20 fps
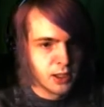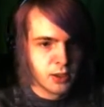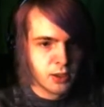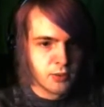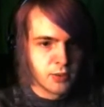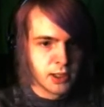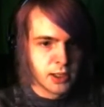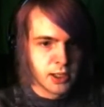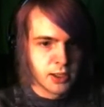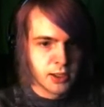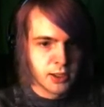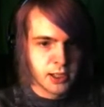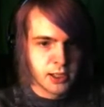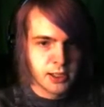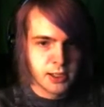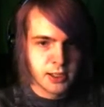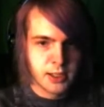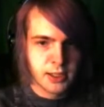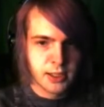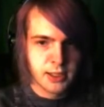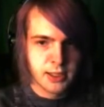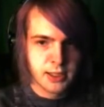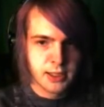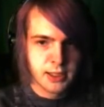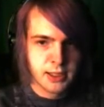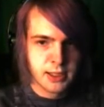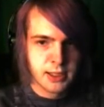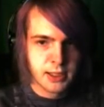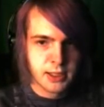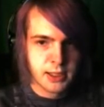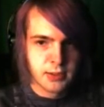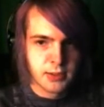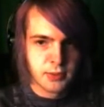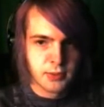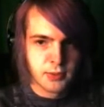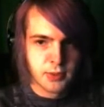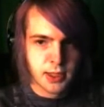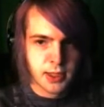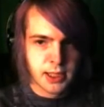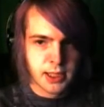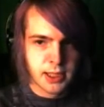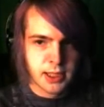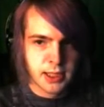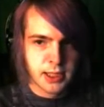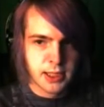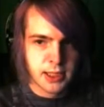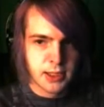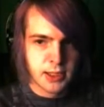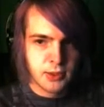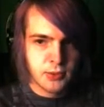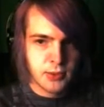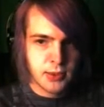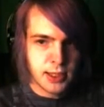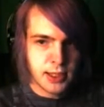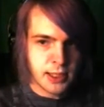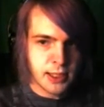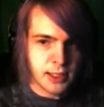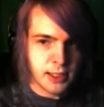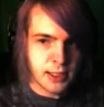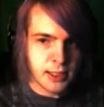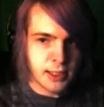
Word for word: you going. Where you going?